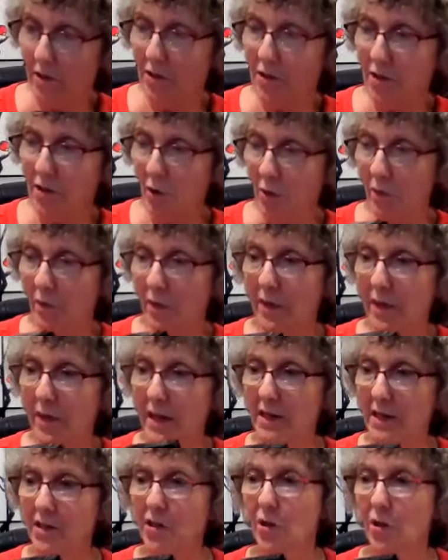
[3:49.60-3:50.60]
So
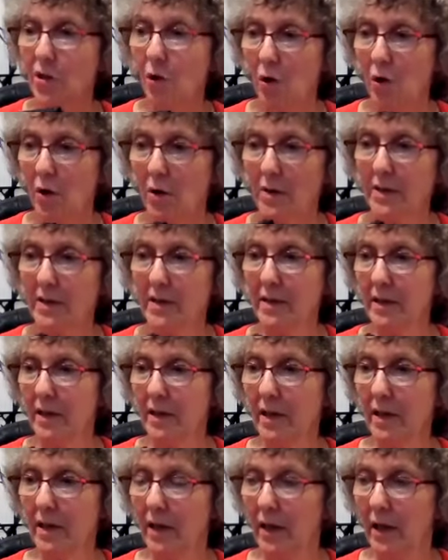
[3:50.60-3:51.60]
this
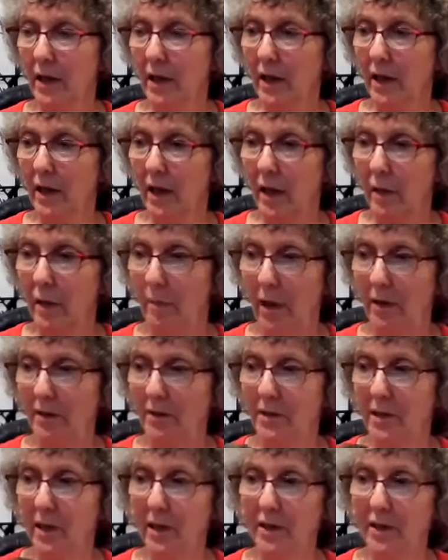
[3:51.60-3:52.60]
cost
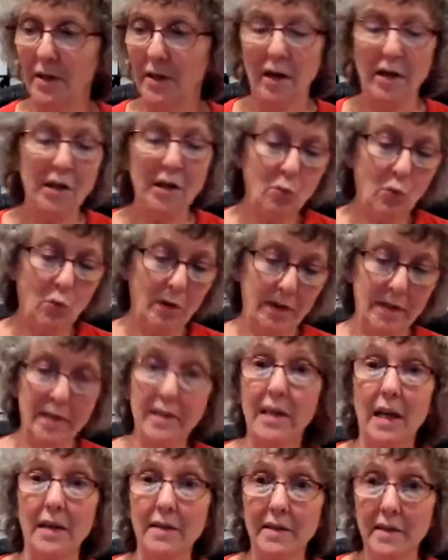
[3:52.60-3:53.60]
about 91
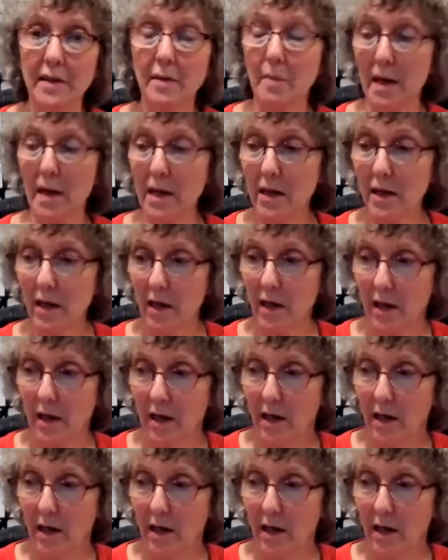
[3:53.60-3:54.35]
cents to make.